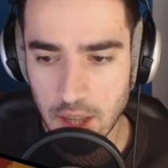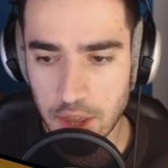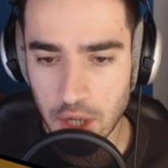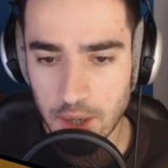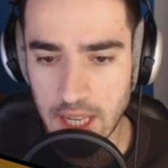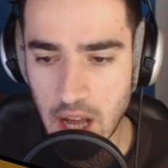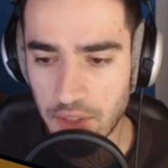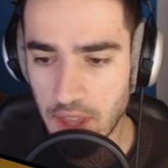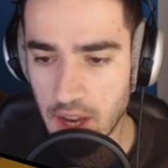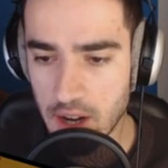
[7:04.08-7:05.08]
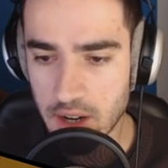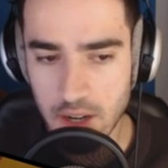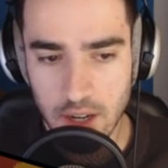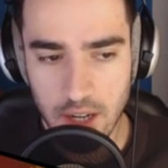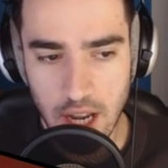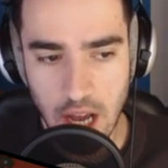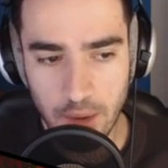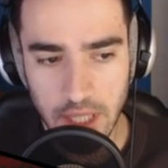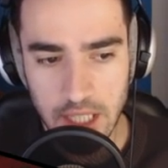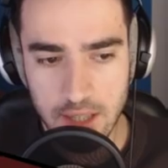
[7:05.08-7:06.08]
throw it out there. Now
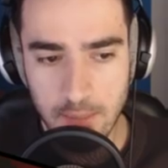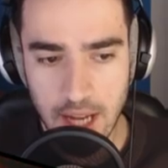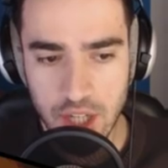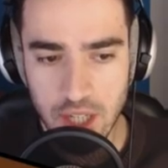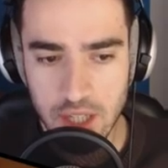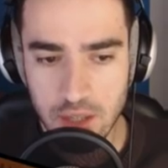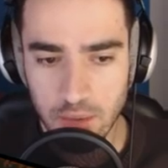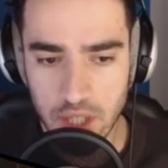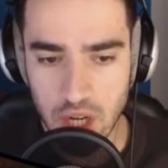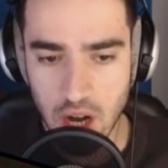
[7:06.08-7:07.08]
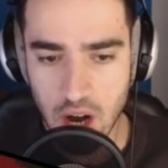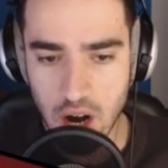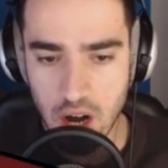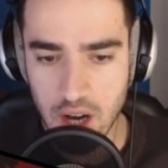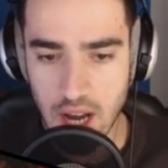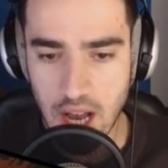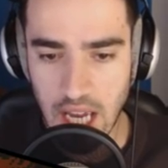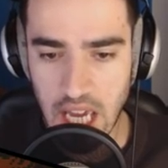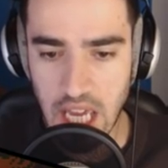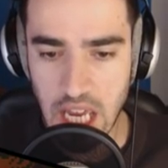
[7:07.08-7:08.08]
we need some matches, which are
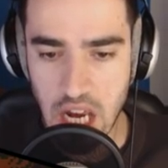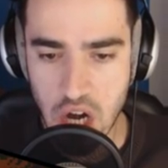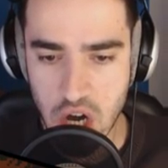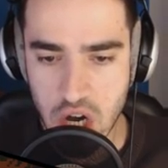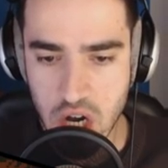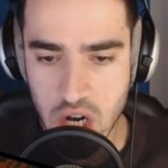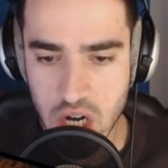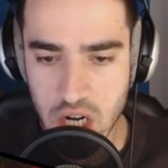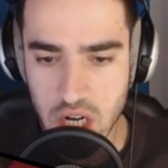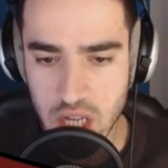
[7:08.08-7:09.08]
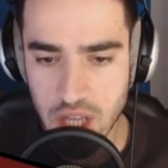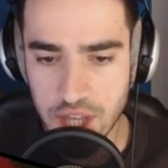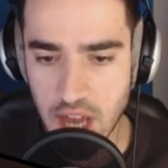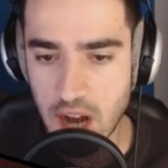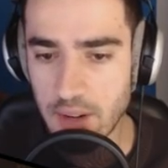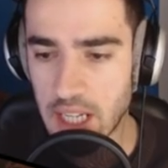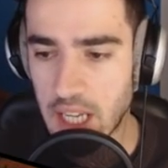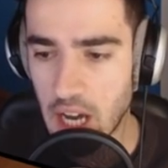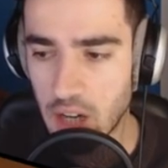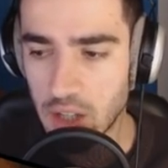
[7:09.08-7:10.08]
here. There we
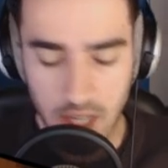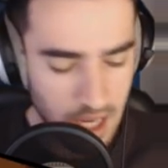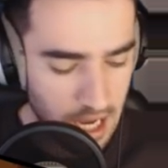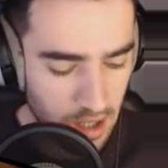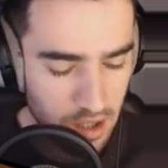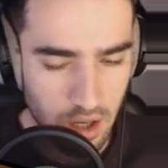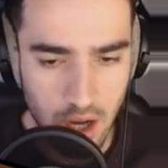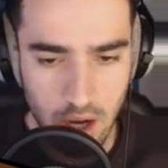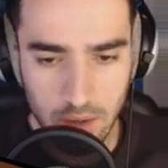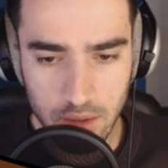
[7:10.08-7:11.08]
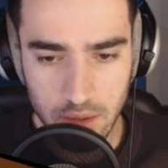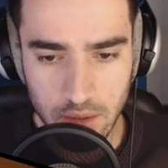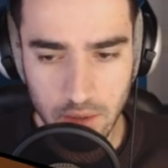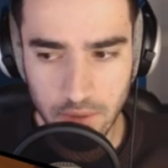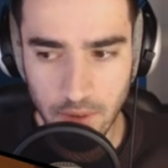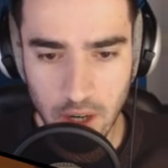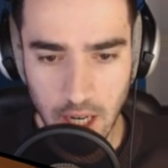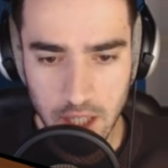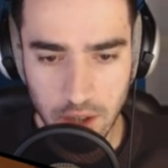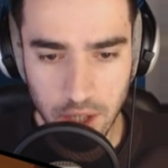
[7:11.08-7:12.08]
go. I don't know how far
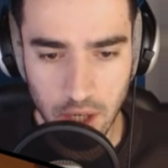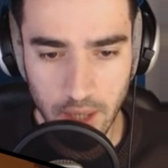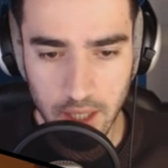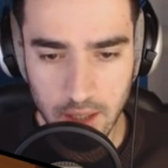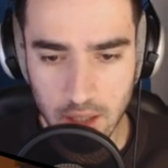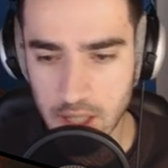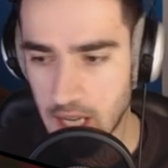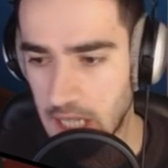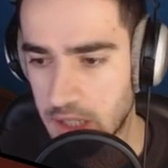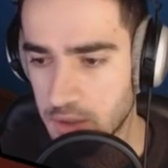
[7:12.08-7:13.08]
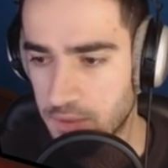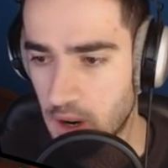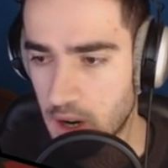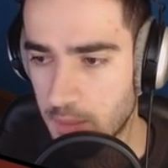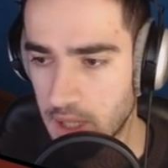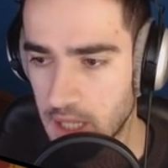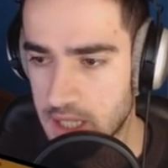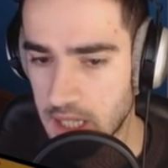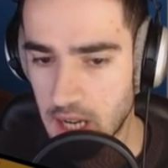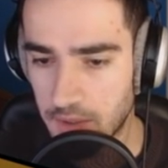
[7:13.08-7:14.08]
can you throw it. Okay, not too far, but
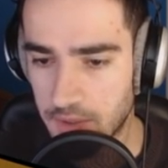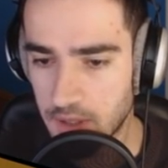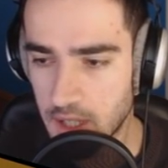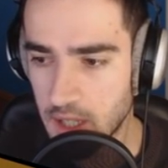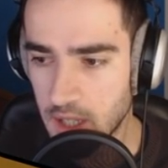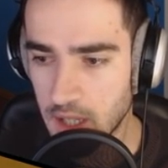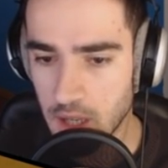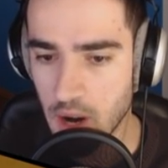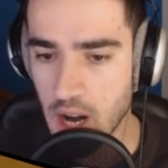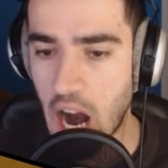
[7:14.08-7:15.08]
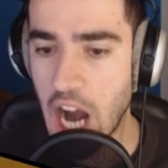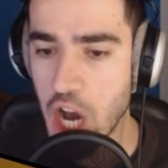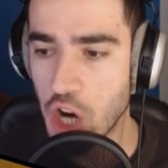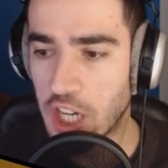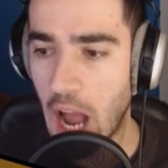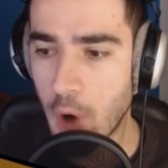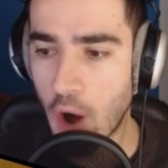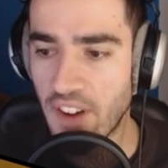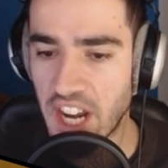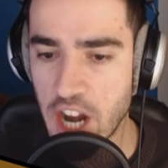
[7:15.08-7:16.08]
it's enough. Where are you? Come
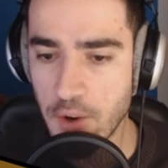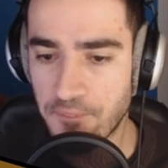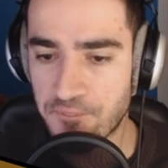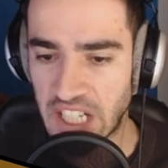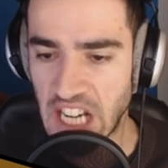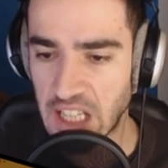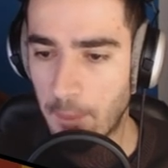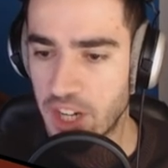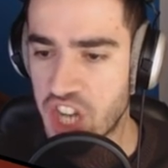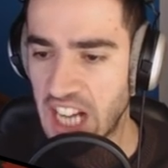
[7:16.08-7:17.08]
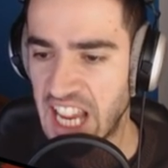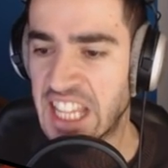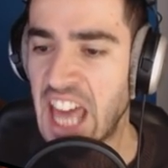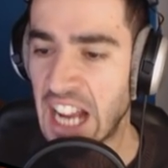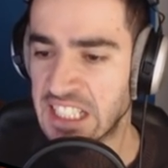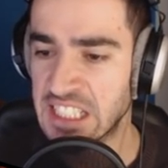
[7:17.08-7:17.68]
over here, you freaking lumberjack. Take that.